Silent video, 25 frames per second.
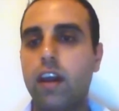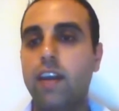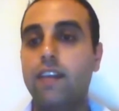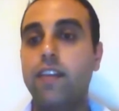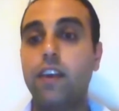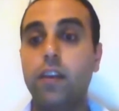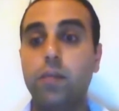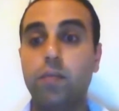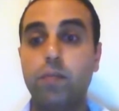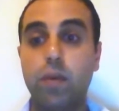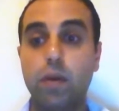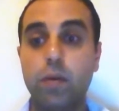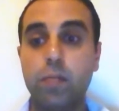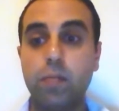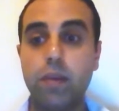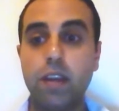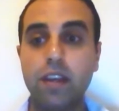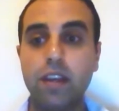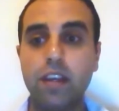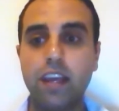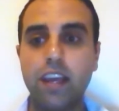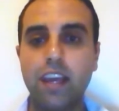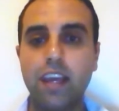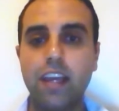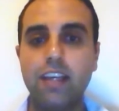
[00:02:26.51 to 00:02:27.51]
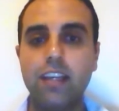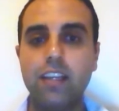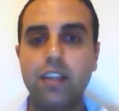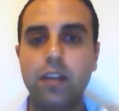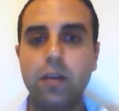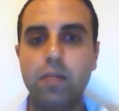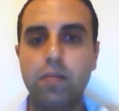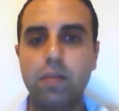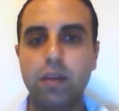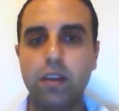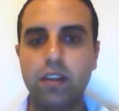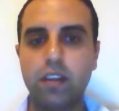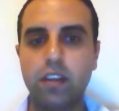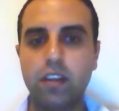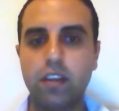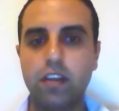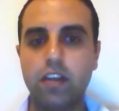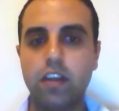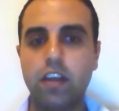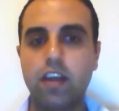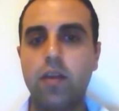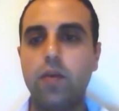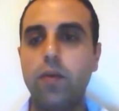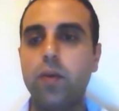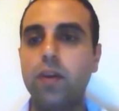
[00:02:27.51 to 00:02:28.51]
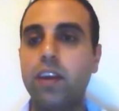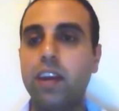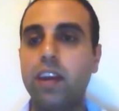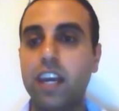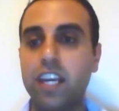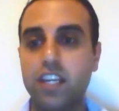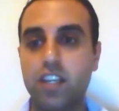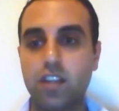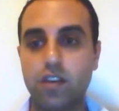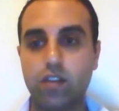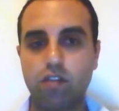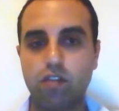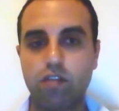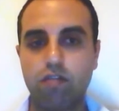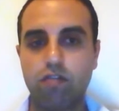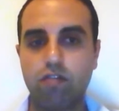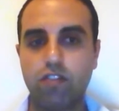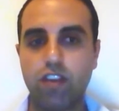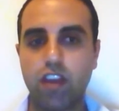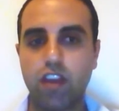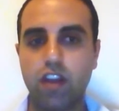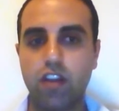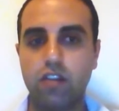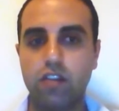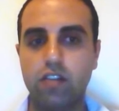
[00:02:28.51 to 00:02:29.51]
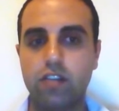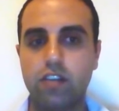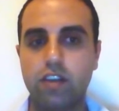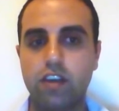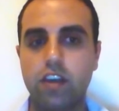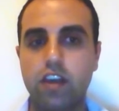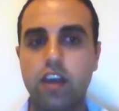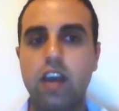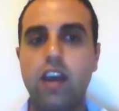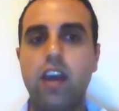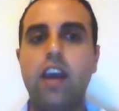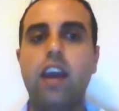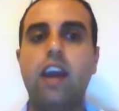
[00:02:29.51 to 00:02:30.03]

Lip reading: and that permit intermittent irrigation of fields